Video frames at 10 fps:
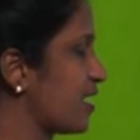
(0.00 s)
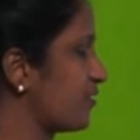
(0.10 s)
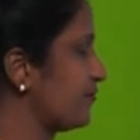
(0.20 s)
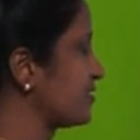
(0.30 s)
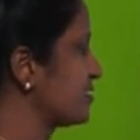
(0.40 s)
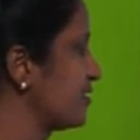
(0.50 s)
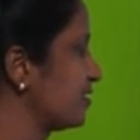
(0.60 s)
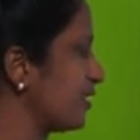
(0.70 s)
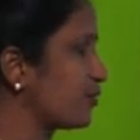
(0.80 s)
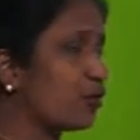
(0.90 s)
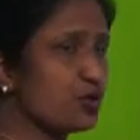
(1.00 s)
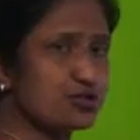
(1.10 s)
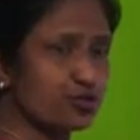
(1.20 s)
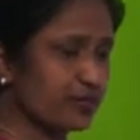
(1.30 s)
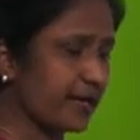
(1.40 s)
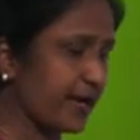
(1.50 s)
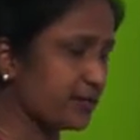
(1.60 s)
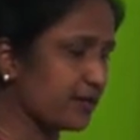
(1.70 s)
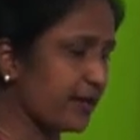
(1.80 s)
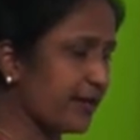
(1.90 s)
are with single consonant at
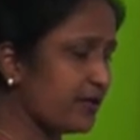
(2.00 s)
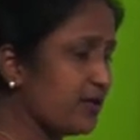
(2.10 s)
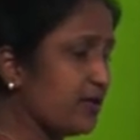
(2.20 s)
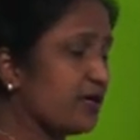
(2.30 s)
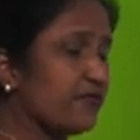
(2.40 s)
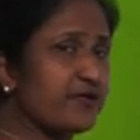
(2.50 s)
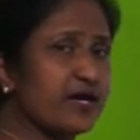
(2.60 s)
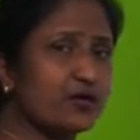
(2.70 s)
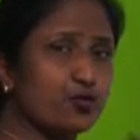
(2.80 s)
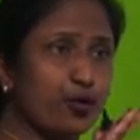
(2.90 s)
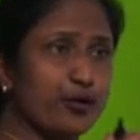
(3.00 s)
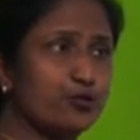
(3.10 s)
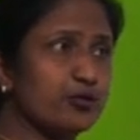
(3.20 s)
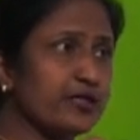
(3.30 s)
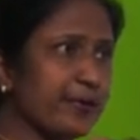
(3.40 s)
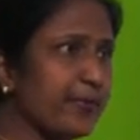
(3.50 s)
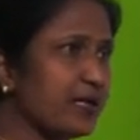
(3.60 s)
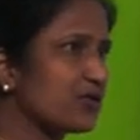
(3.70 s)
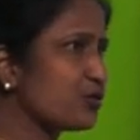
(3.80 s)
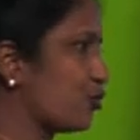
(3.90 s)
the end, we are going to double
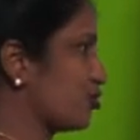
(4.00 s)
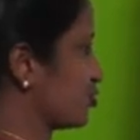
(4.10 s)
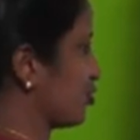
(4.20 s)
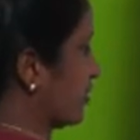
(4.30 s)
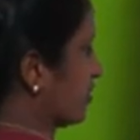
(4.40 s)
the consonant.